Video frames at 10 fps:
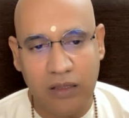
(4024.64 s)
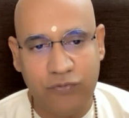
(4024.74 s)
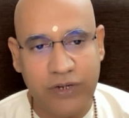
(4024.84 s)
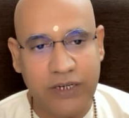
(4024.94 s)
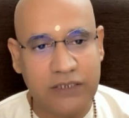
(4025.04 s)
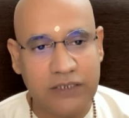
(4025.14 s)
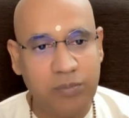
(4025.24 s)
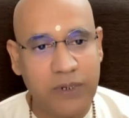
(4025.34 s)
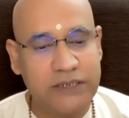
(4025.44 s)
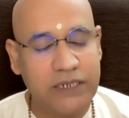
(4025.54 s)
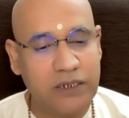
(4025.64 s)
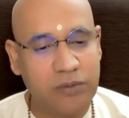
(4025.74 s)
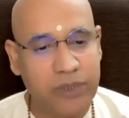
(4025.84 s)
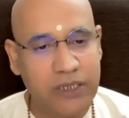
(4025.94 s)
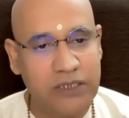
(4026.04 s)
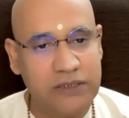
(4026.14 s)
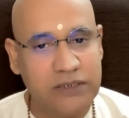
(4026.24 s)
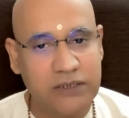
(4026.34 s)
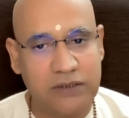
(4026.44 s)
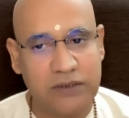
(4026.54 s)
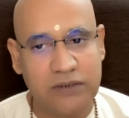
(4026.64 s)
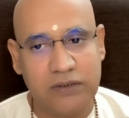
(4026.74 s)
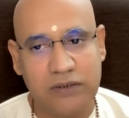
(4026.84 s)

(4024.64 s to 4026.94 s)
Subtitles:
If it is unpleasant, means